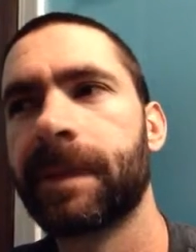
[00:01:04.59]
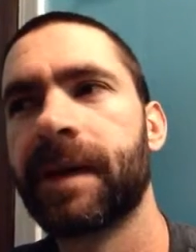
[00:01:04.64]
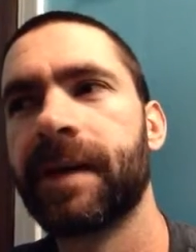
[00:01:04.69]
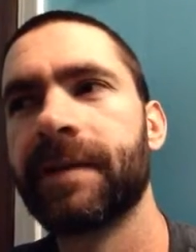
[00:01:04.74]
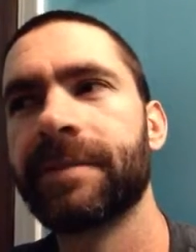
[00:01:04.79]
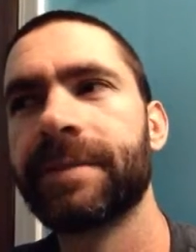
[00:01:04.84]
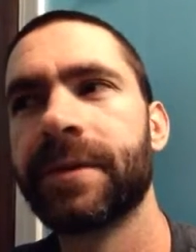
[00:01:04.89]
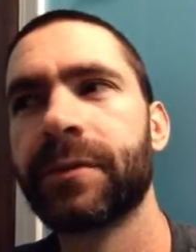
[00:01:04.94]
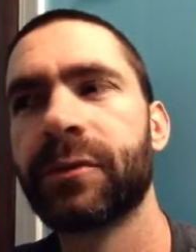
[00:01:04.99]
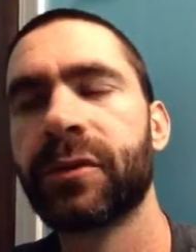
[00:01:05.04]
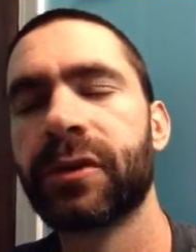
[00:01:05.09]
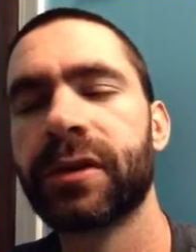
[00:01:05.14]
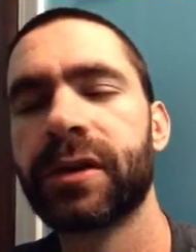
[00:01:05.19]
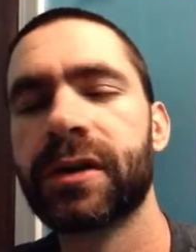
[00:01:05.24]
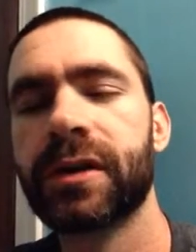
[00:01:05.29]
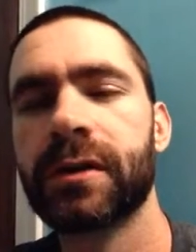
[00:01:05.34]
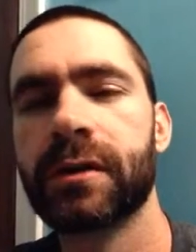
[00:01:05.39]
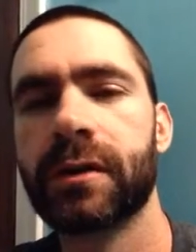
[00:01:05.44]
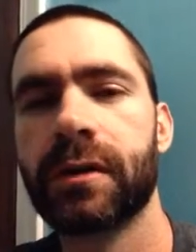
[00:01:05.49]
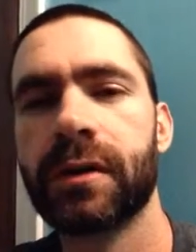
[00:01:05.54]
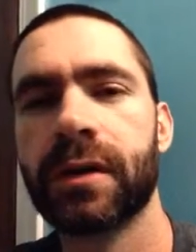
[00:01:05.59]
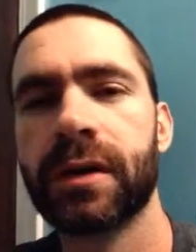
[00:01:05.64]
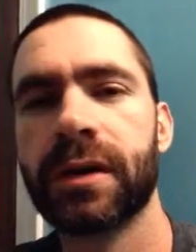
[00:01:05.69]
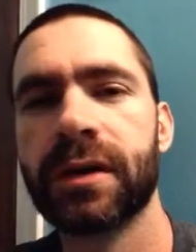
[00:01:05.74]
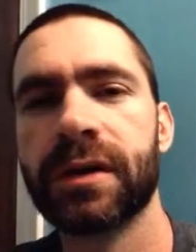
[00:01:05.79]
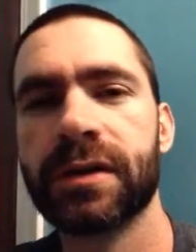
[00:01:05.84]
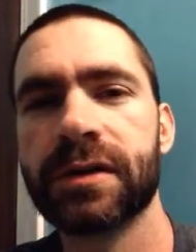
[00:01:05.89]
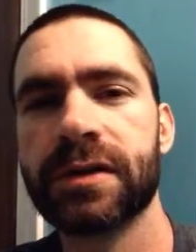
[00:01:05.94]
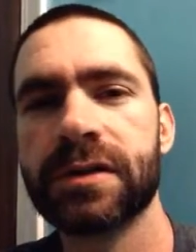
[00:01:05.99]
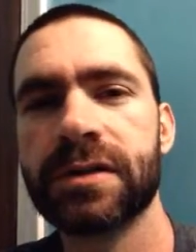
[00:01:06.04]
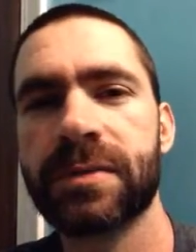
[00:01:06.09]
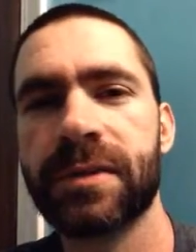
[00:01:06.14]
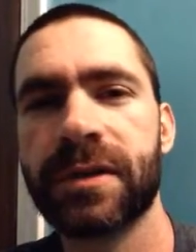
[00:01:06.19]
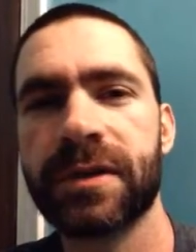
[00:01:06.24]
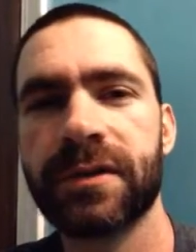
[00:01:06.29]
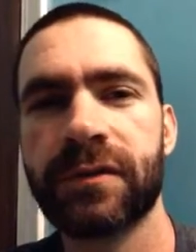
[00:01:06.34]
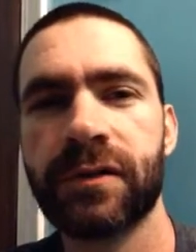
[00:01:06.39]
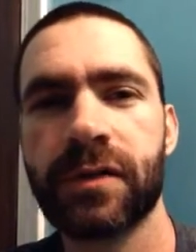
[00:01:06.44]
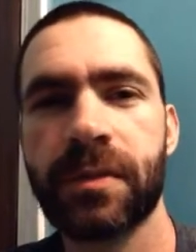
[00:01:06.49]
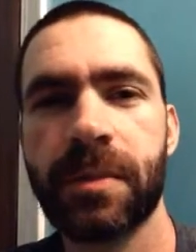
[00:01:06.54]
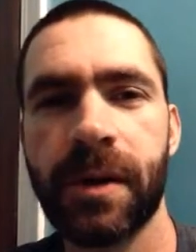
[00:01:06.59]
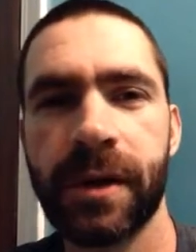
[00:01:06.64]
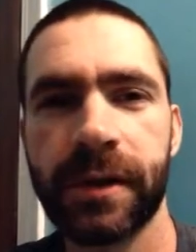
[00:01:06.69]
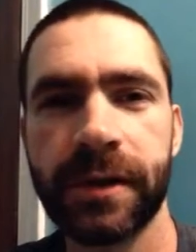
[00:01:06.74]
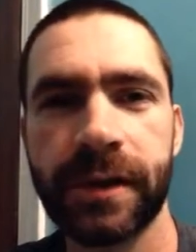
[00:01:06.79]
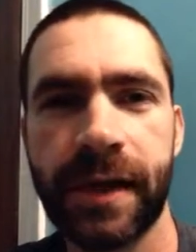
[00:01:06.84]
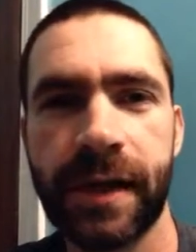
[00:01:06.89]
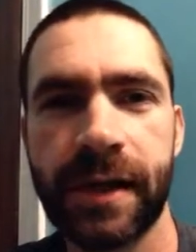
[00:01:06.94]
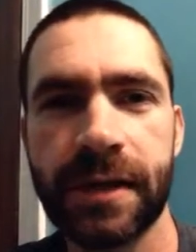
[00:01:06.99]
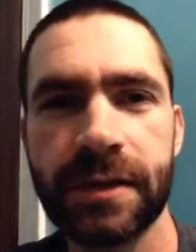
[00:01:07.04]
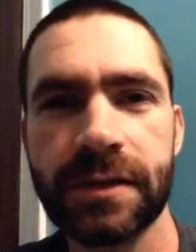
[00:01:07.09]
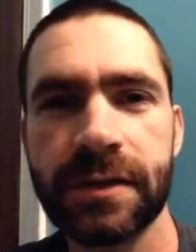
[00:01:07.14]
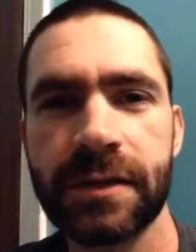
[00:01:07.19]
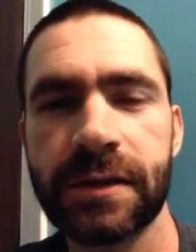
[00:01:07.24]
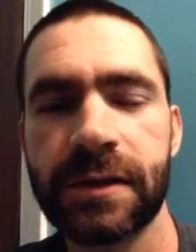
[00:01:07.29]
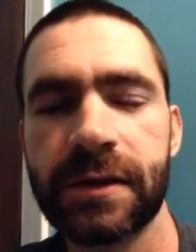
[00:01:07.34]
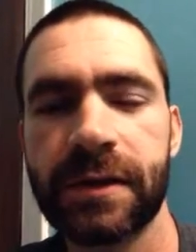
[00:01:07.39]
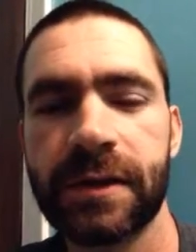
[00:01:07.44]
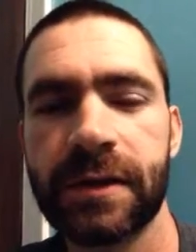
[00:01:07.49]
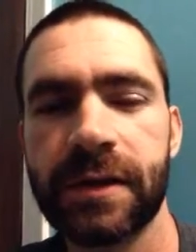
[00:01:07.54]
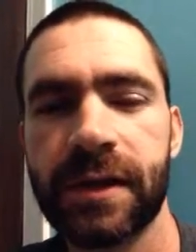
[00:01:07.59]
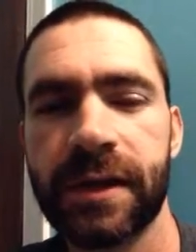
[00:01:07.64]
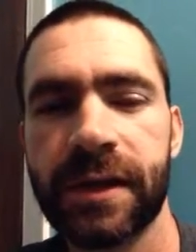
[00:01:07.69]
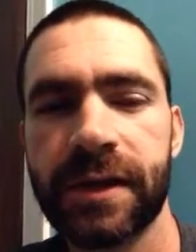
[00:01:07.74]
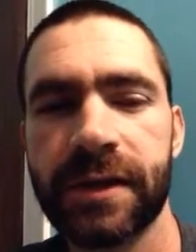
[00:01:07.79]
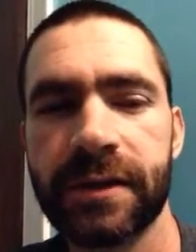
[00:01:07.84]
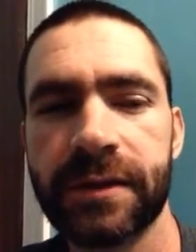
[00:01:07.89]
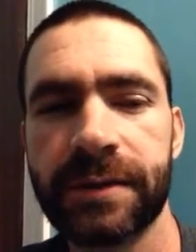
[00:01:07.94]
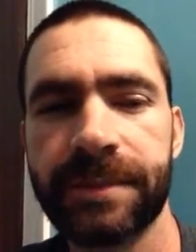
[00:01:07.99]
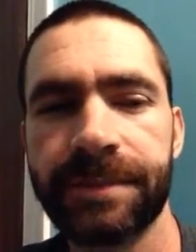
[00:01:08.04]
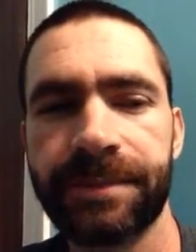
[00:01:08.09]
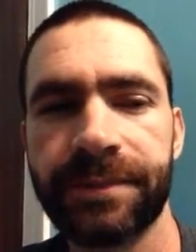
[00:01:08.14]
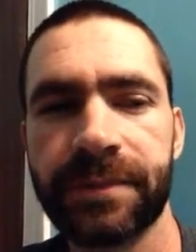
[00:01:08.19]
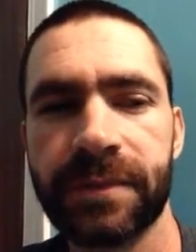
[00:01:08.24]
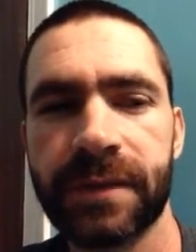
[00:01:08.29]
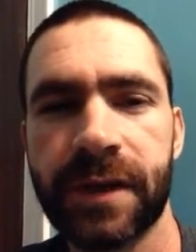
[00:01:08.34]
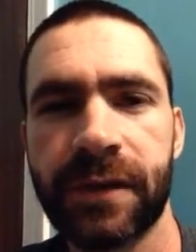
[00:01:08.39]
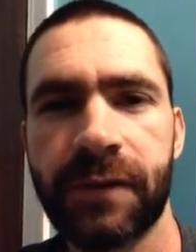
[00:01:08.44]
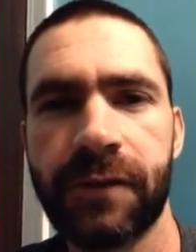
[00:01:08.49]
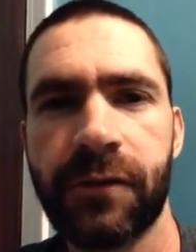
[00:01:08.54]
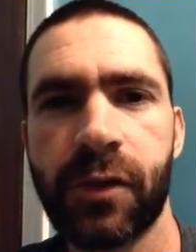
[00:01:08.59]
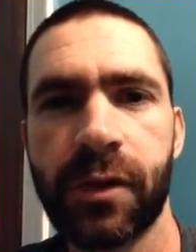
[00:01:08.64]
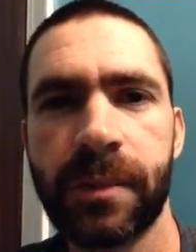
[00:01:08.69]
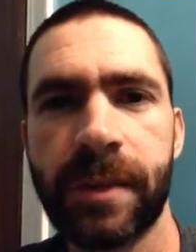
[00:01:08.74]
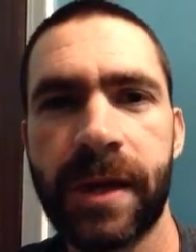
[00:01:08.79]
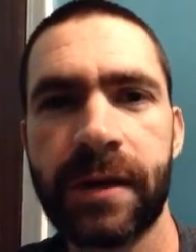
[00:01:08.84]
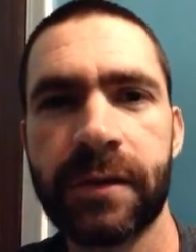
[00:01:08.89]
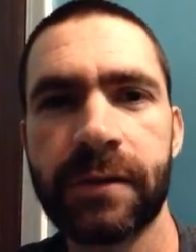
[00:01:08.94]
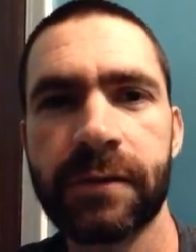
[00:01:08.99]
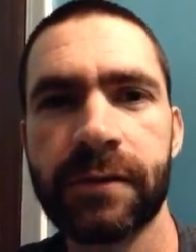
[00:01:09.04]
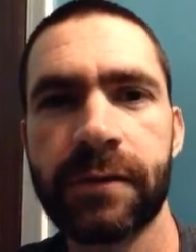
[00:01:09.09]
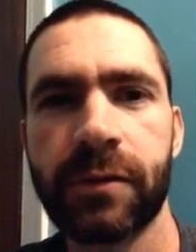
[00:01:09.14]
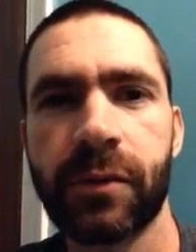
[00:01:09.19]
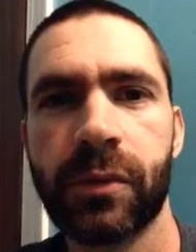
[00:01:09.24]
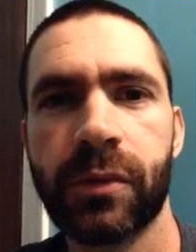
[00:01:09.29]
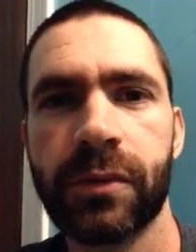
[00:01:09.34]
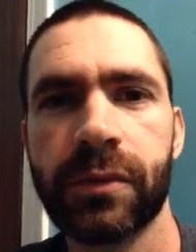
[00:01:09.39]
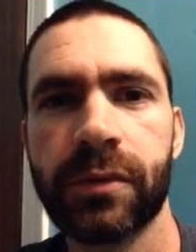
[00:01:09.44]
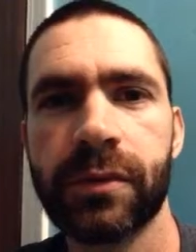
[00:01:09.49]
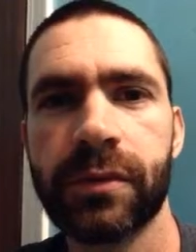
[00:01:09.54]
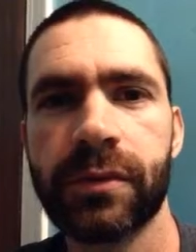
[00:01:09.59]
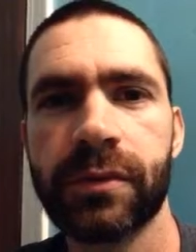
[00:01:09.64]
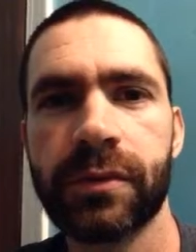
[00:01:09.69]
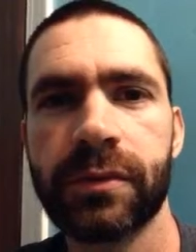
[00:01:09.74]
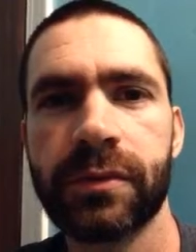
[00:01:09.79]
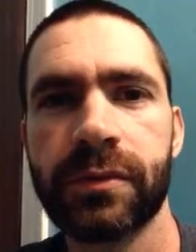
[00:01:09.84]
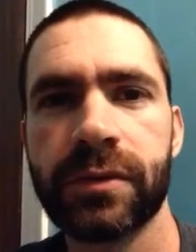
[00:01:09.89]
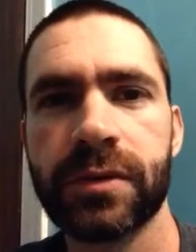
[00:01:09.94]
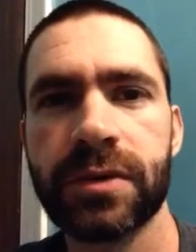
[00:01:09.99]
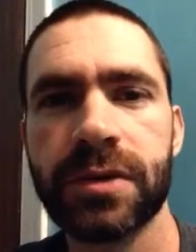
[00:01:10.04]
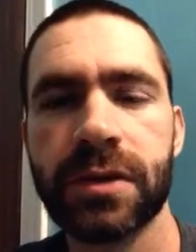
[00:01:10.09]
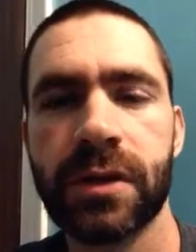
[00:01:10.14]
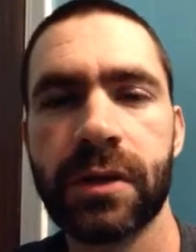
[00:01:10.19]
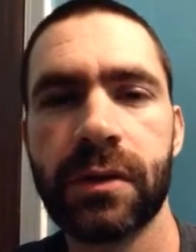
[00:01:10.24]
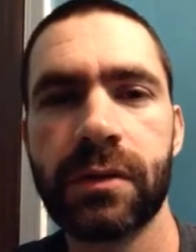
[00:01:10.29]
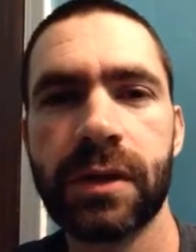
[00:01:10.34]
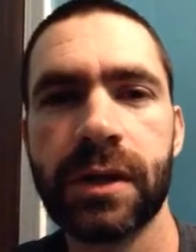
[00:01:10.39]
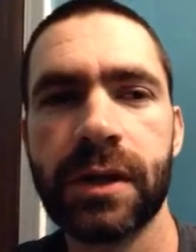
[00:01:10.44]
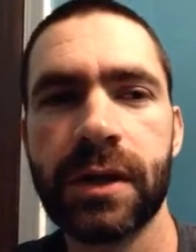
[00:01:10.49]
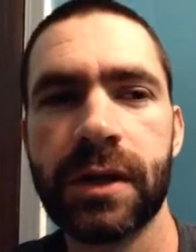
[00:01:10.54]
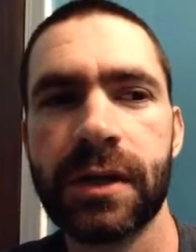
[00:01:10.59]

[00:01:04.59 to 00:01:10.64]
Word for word: I've been working on some things for the podcast, um, like a format for the show.